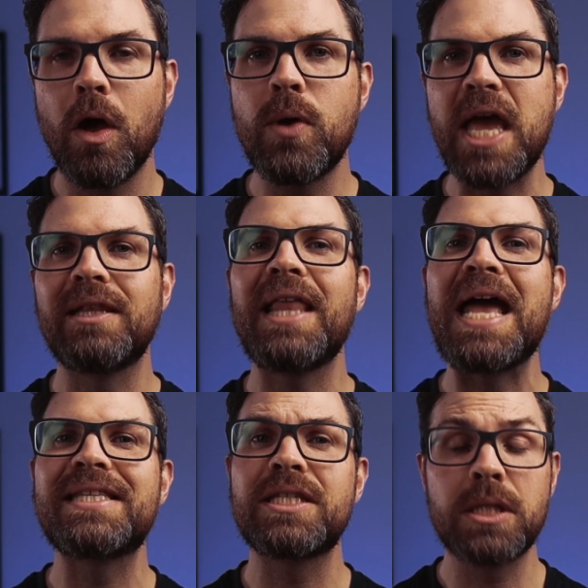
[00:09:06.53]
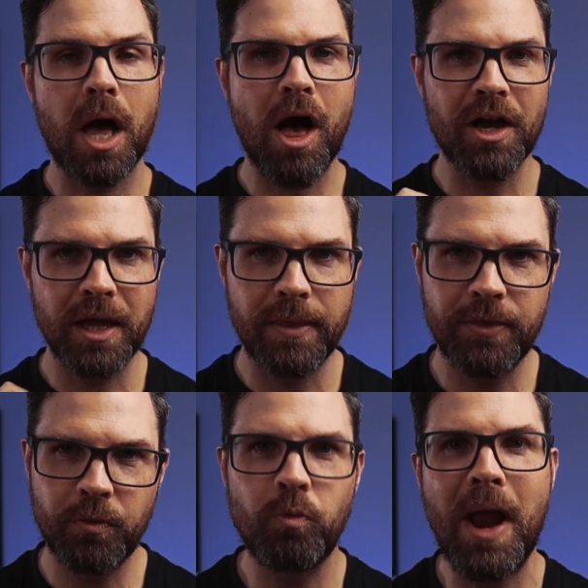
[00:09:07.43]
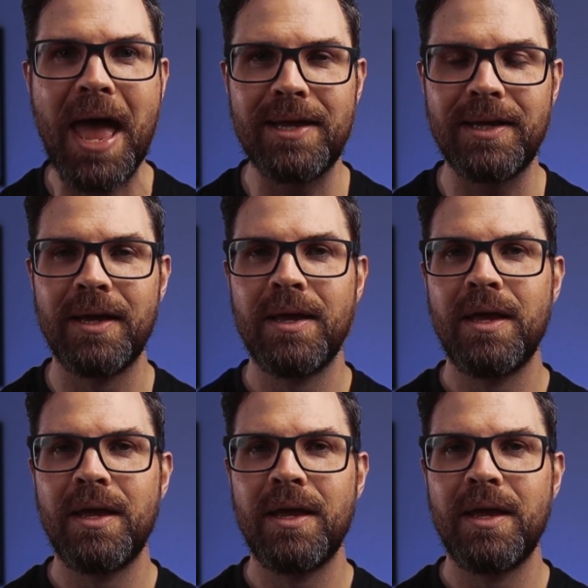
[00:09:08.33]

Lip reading: Okay, let's talk thread.